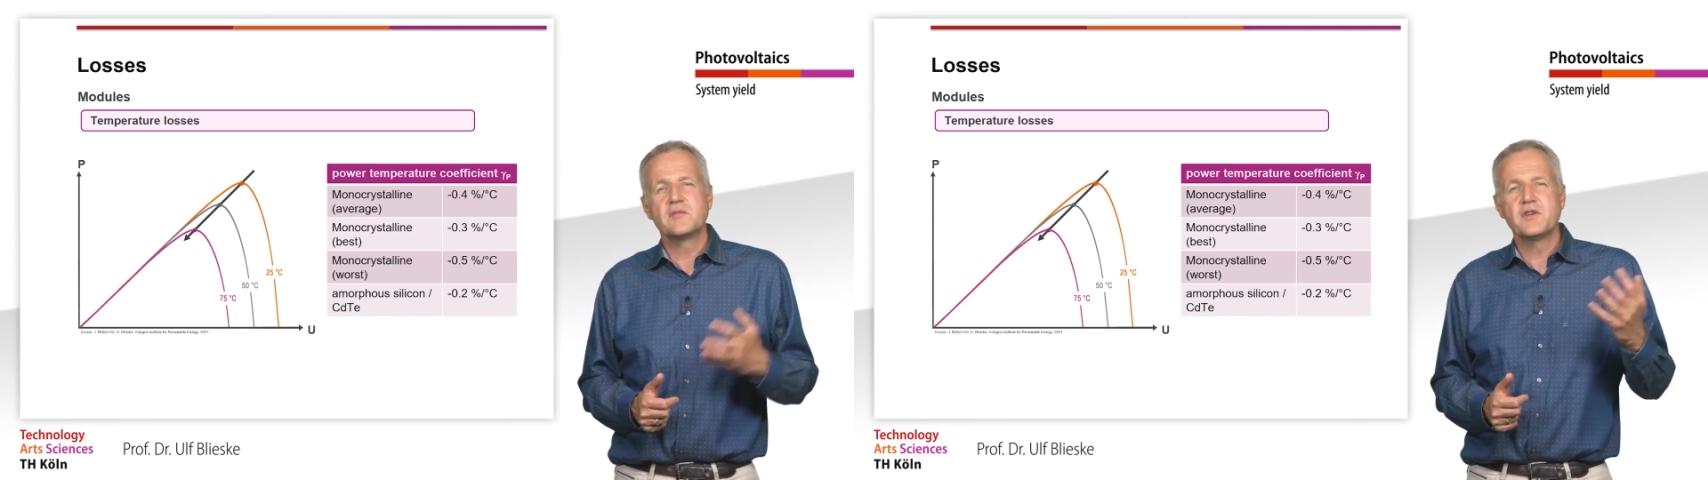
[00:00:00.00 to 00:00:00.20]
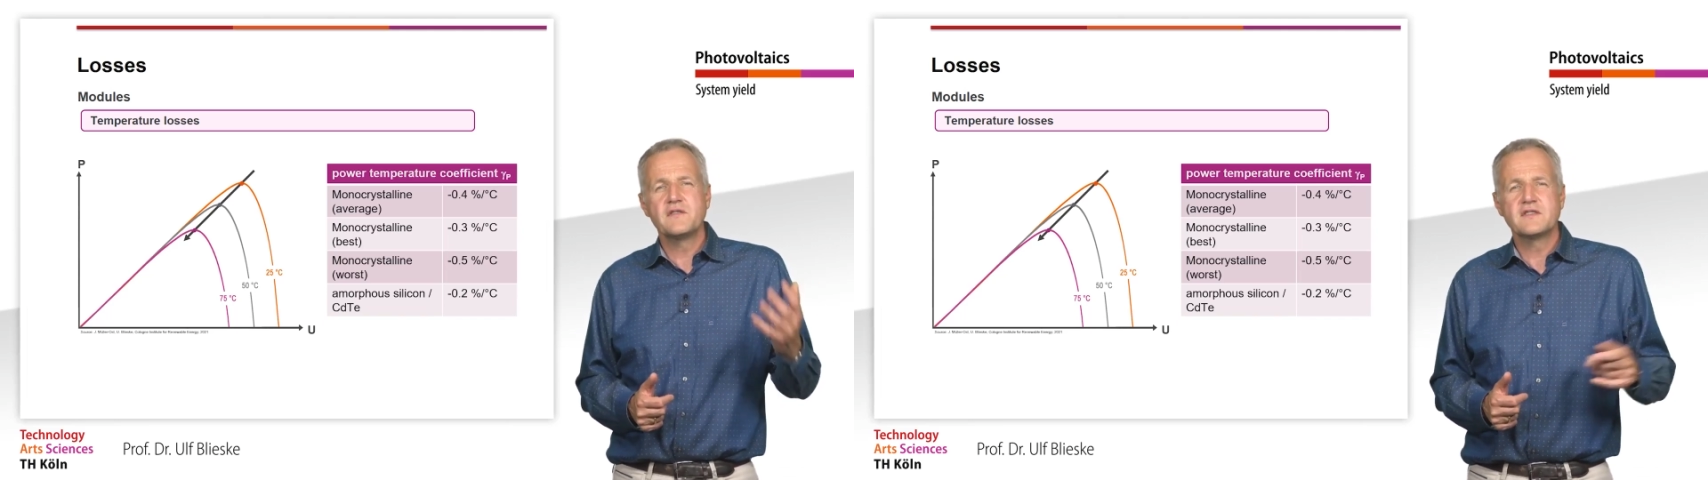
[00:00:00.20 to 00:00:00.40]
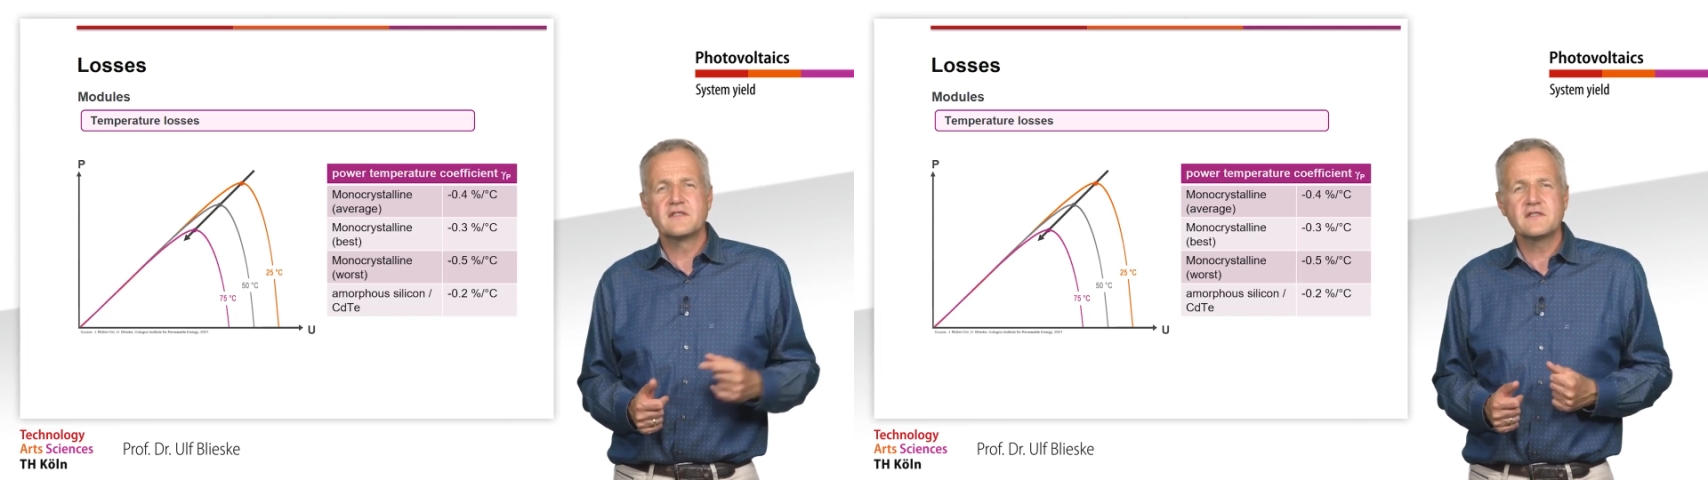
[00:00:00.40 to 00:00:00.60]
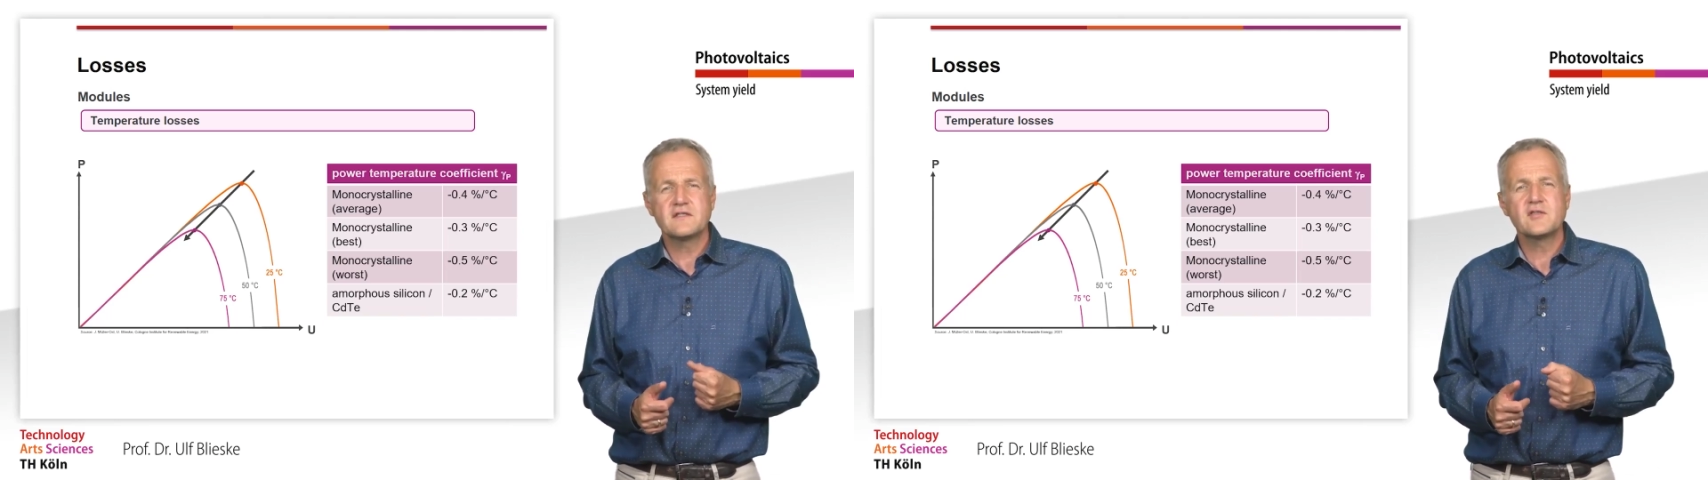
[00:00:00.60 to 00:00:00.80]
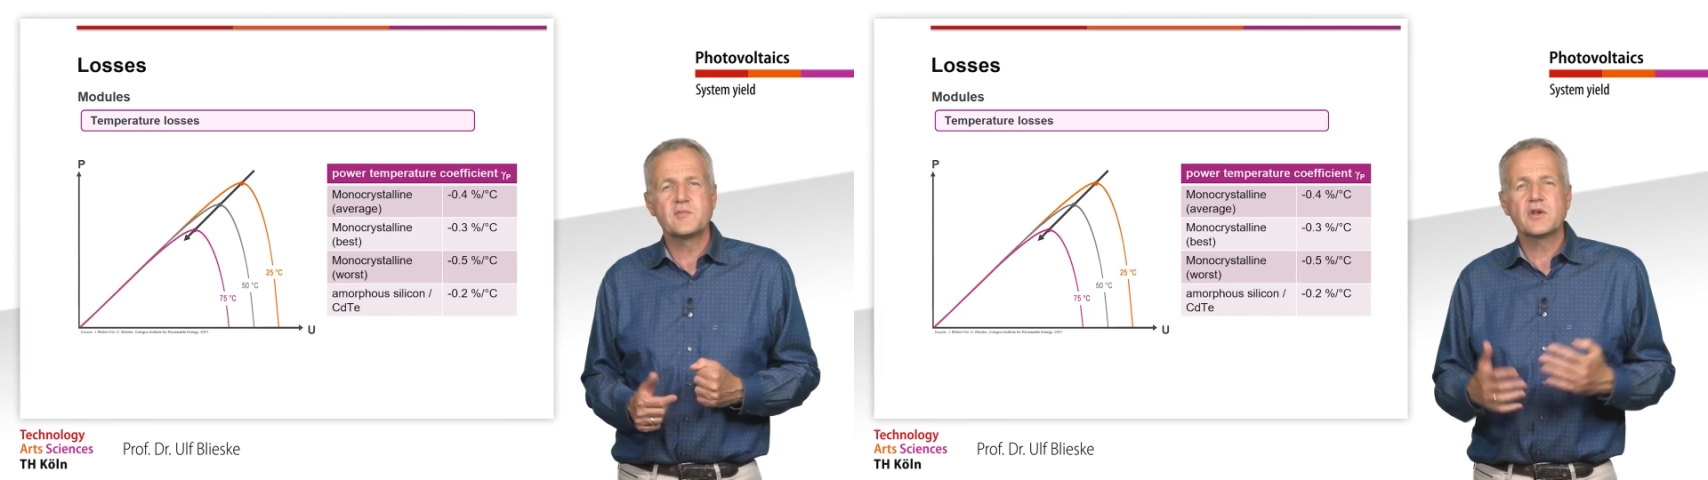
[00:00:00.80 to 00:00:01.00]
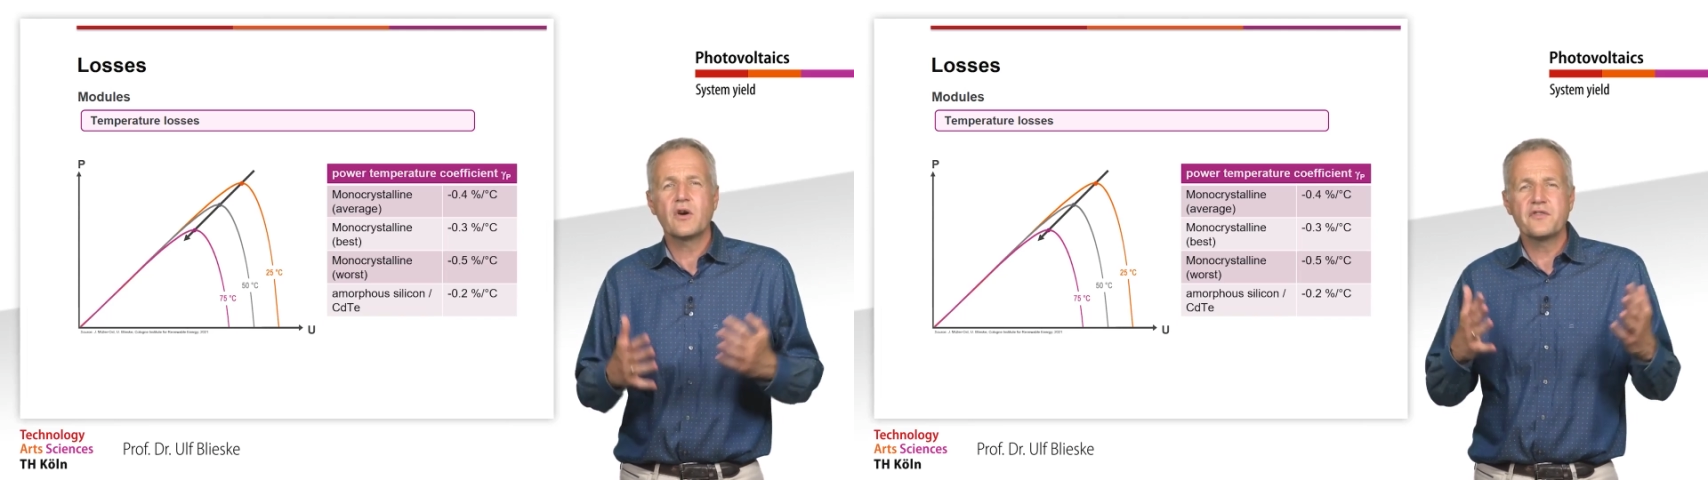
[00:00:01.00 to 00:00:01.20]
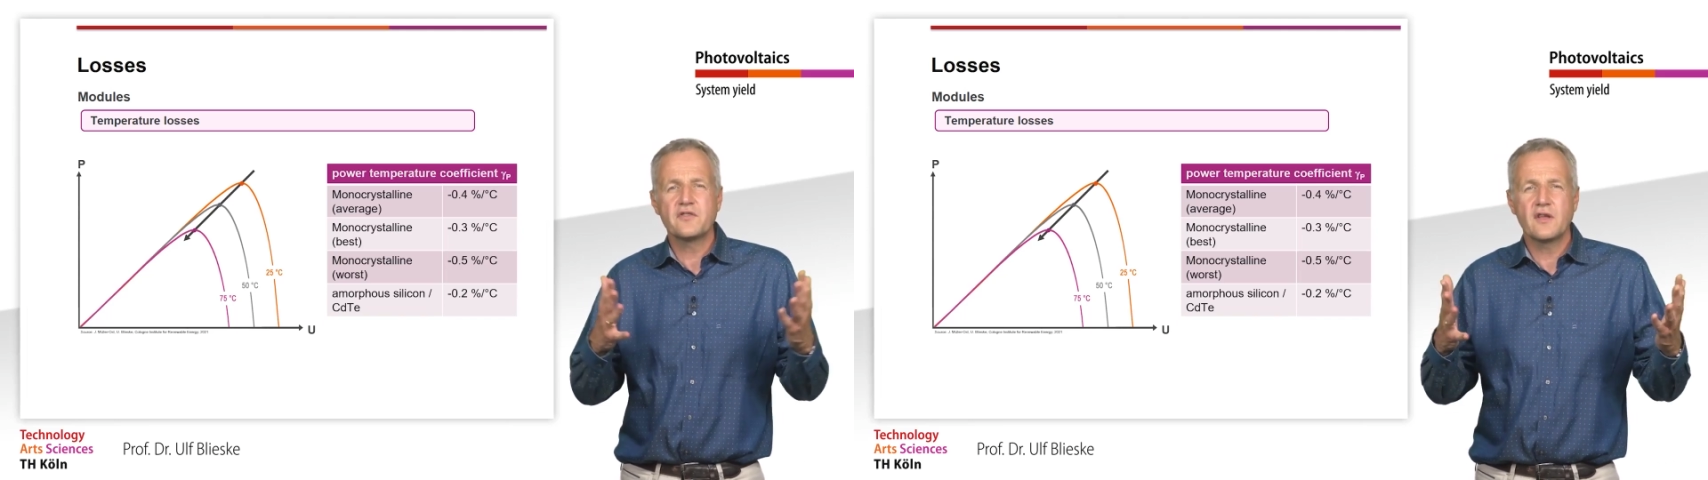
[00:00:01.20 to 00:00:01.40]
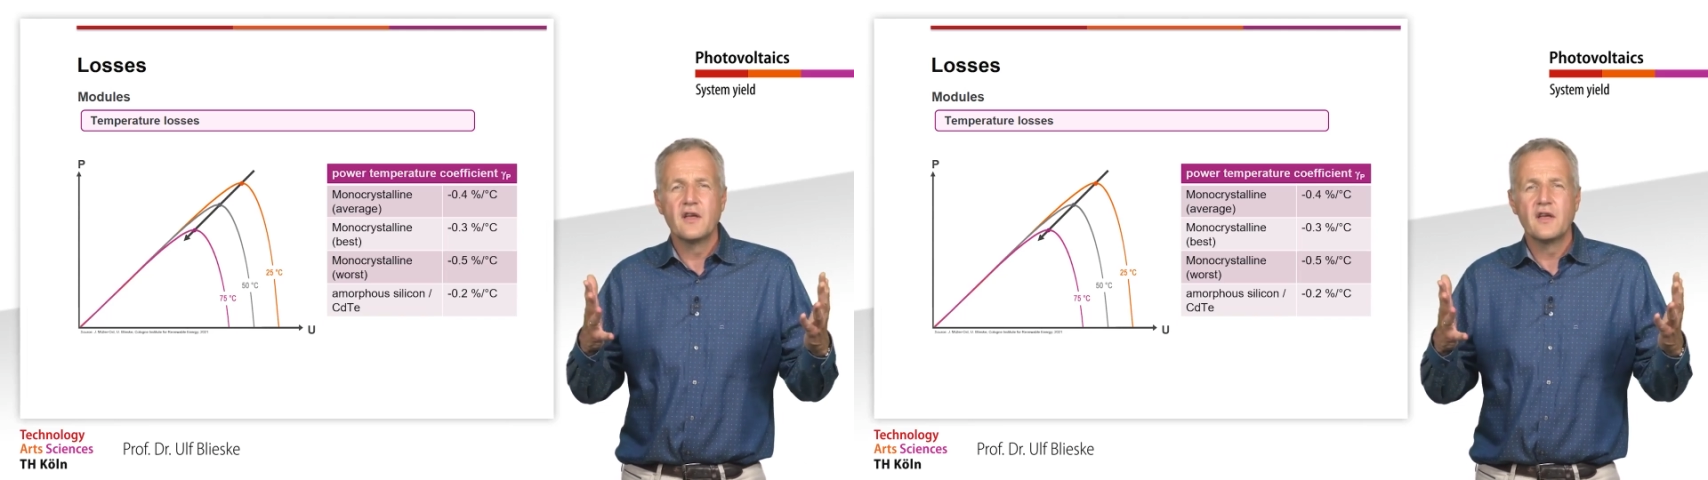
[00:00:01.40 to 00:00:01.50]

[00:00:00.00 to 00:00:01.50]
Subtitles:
in PV systems because